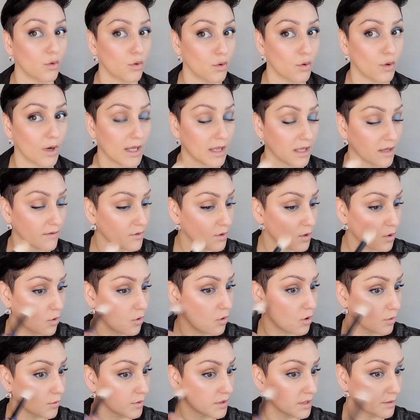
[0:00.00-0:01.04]
Ooh, I love the
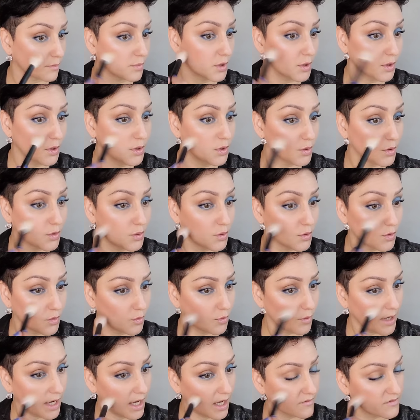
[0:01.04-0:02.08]
coral with the
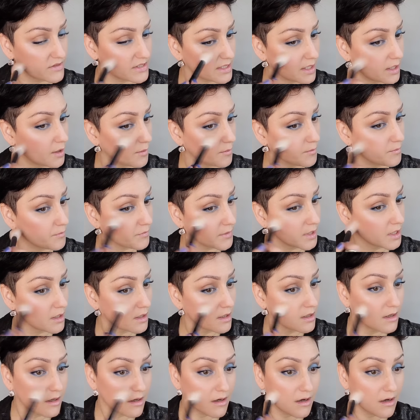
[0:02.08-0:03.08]
blue. We have some